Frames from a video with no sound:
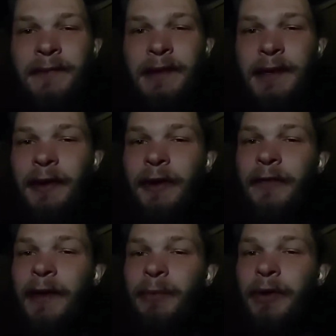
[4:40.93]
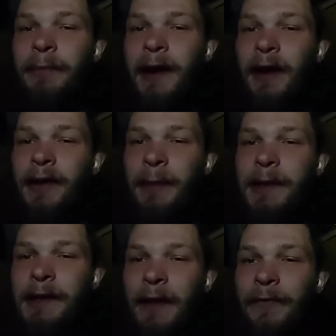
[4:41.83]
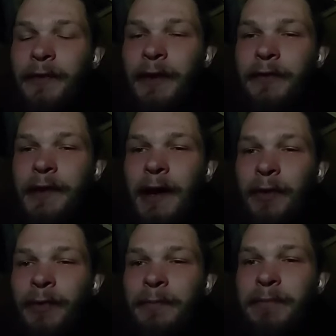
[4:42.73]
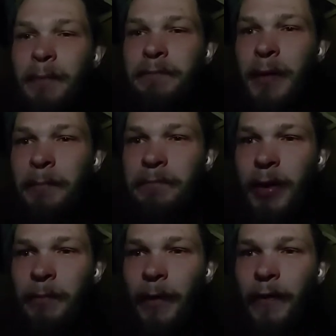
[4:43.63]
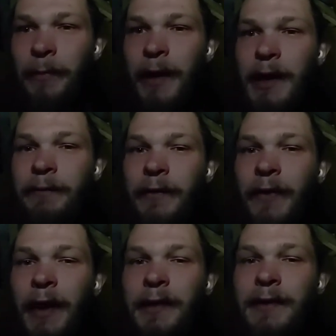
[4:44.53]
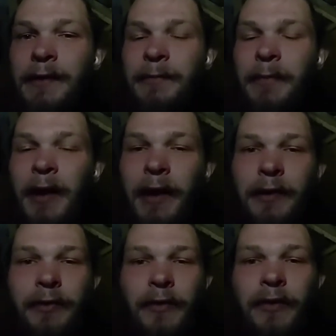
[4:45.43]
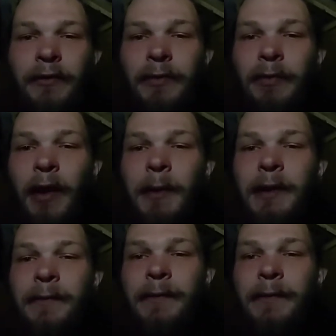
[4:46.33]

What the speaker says: Here is Edward Bear coming downstairs now, bump, bump, bump on the back of his head, behind Christopher Robin.